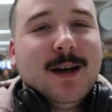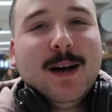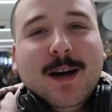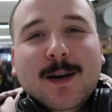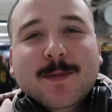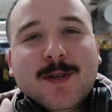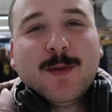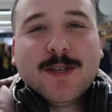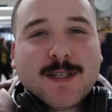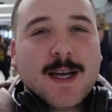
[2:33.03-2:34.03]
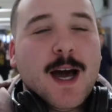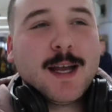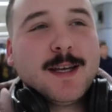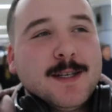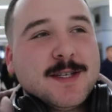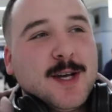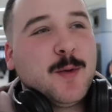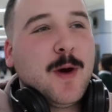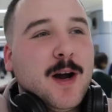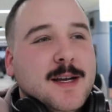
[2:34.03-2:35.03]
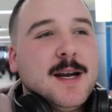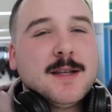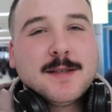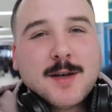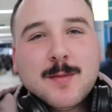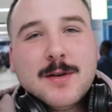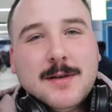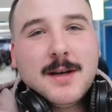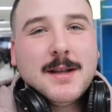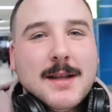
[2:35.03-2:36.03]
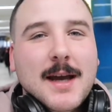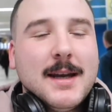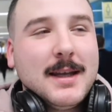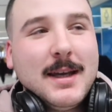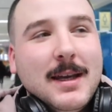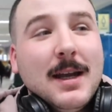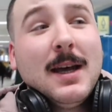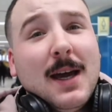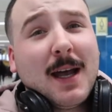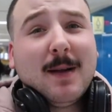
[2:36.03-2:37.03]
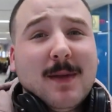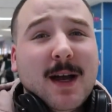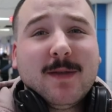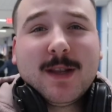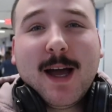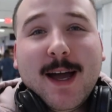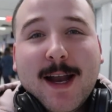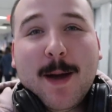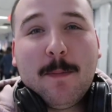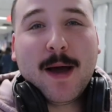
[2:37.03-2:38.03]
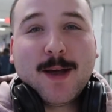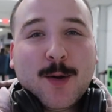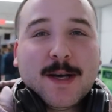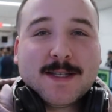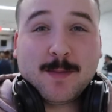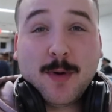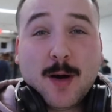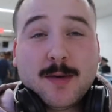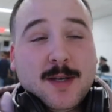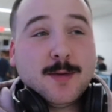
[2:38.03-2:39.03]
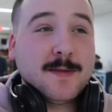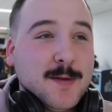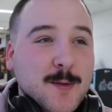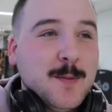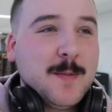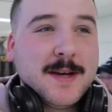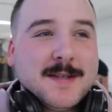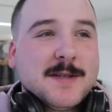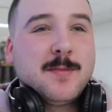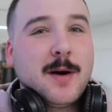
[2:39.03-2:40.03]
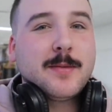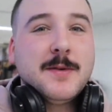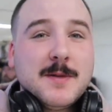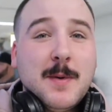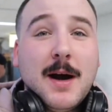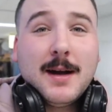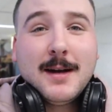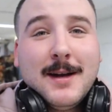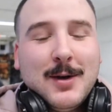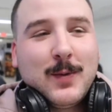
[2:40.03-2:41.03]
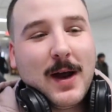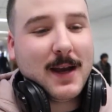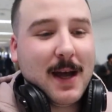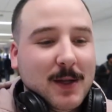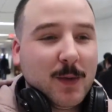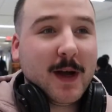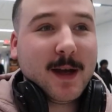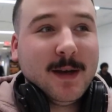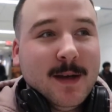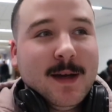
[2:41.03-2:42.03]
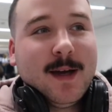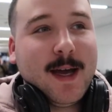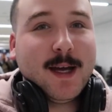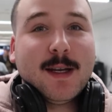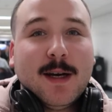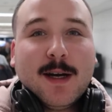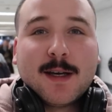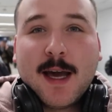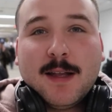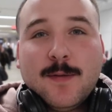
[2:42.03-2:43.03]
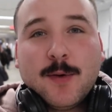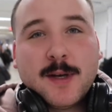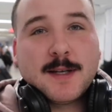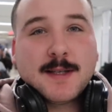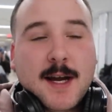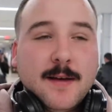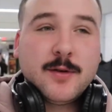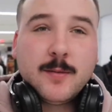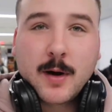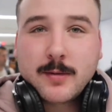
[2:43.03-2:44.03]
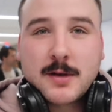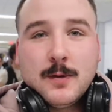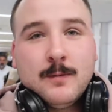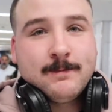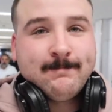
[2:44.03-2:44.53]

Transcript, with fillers: Um, so we just got it, just gonna walk down to the terminal and then eat. And I'm not even lying, I might go get some barbecue too because there's a barbecue spot right down the way and uh, California does not have good barbecue.